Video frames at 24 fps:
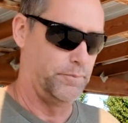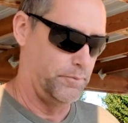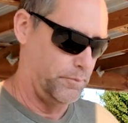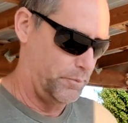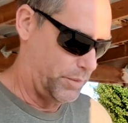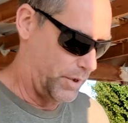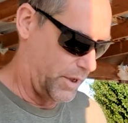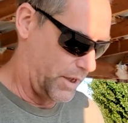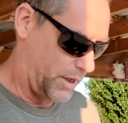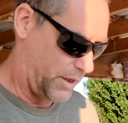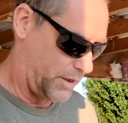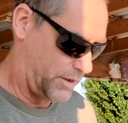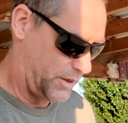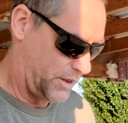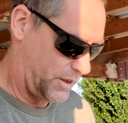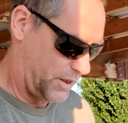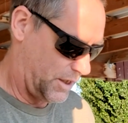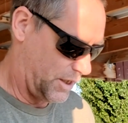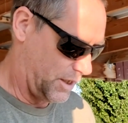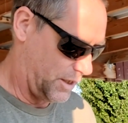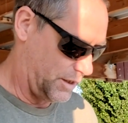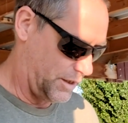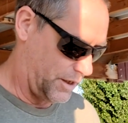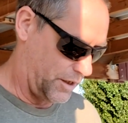but
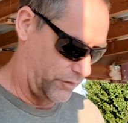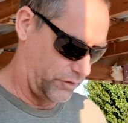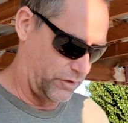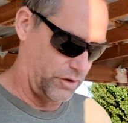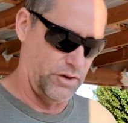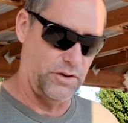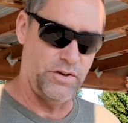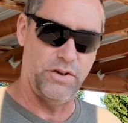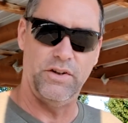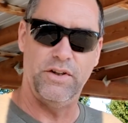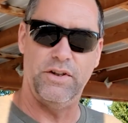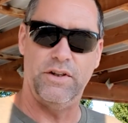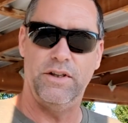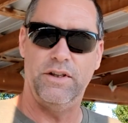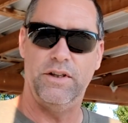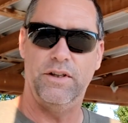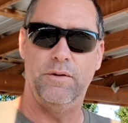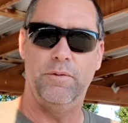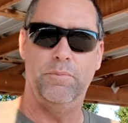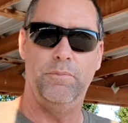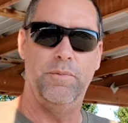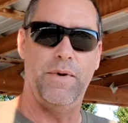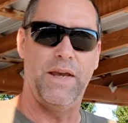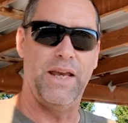it doesn't
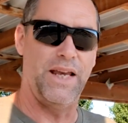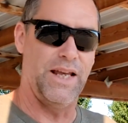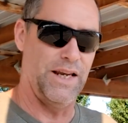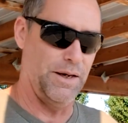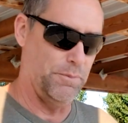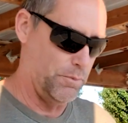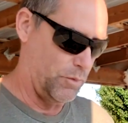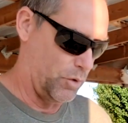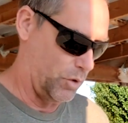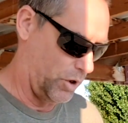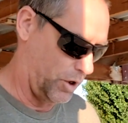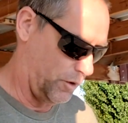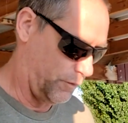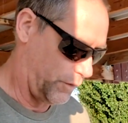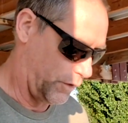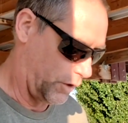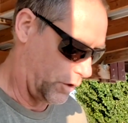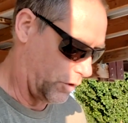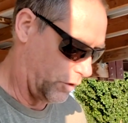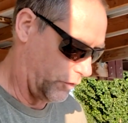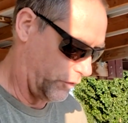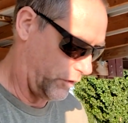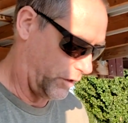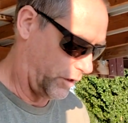make it more
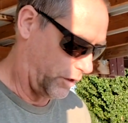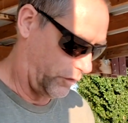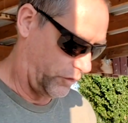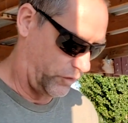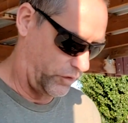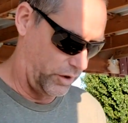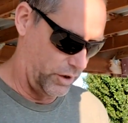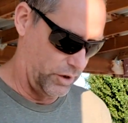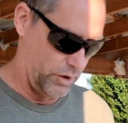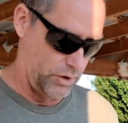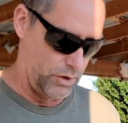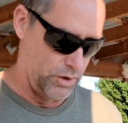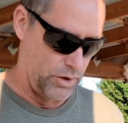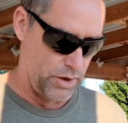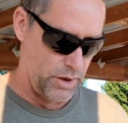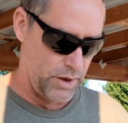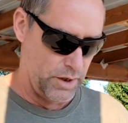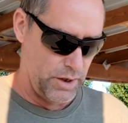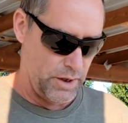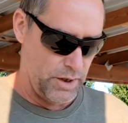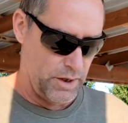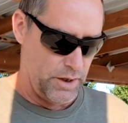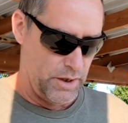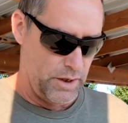difficult to conceal.
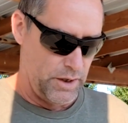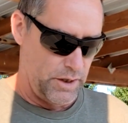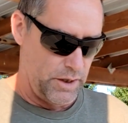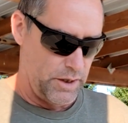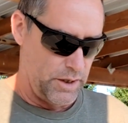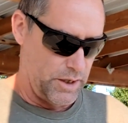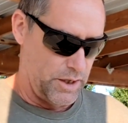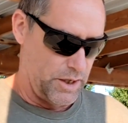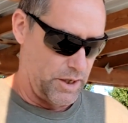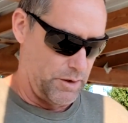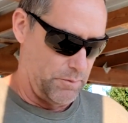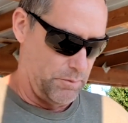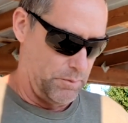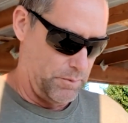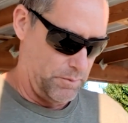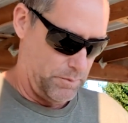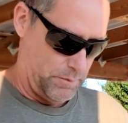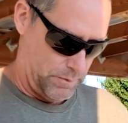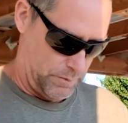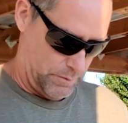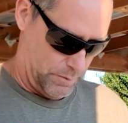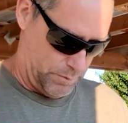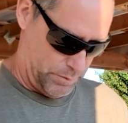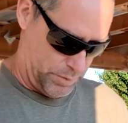
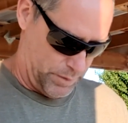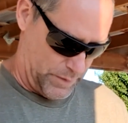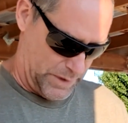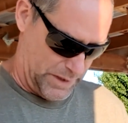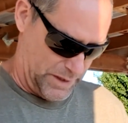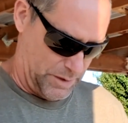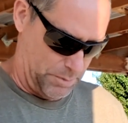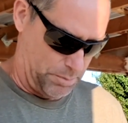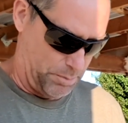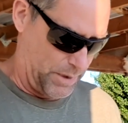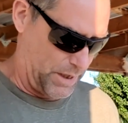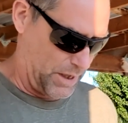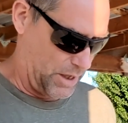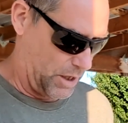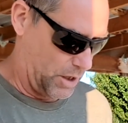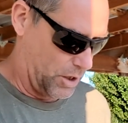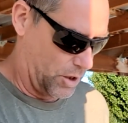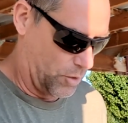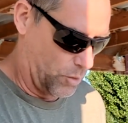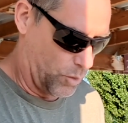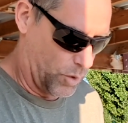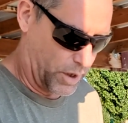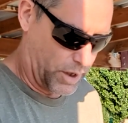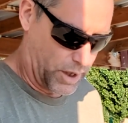But depending
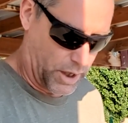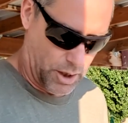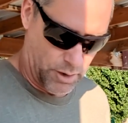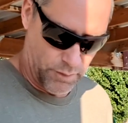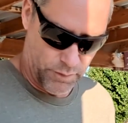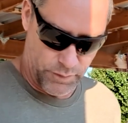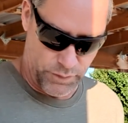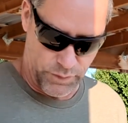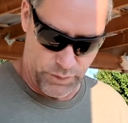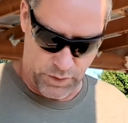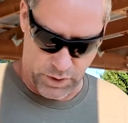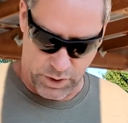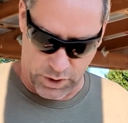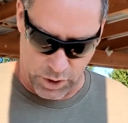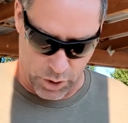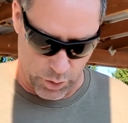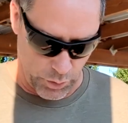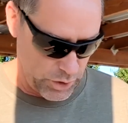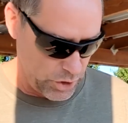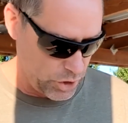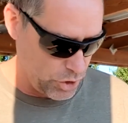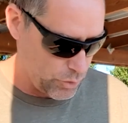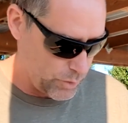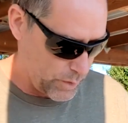on what kind of
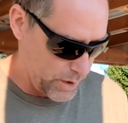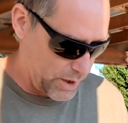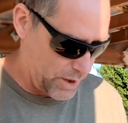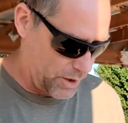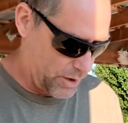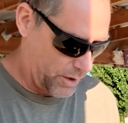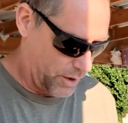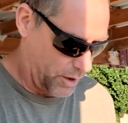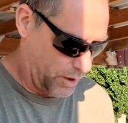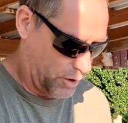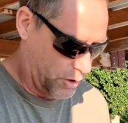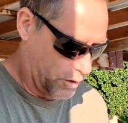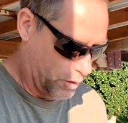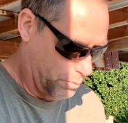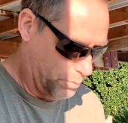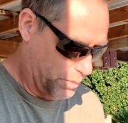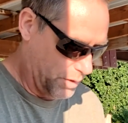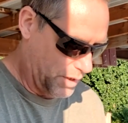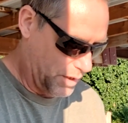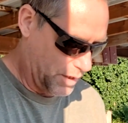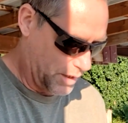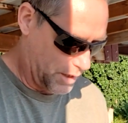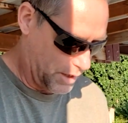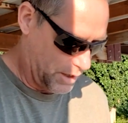clothing you wear, it could
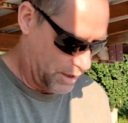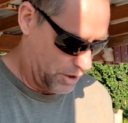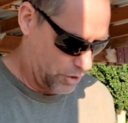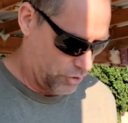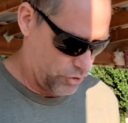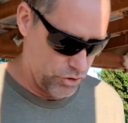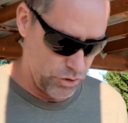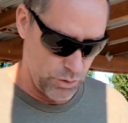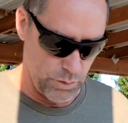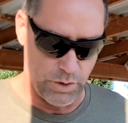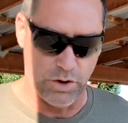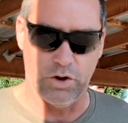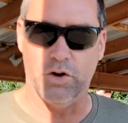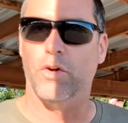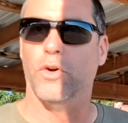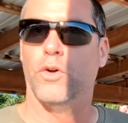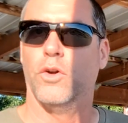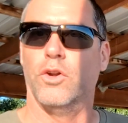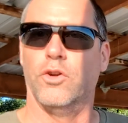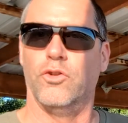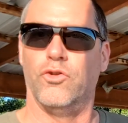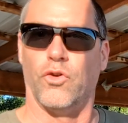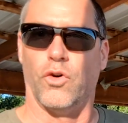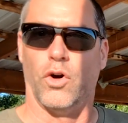be an issue when you go
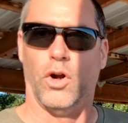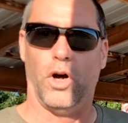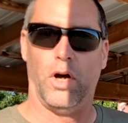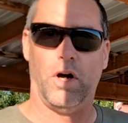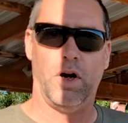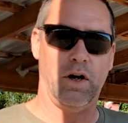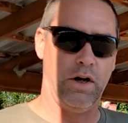to draw.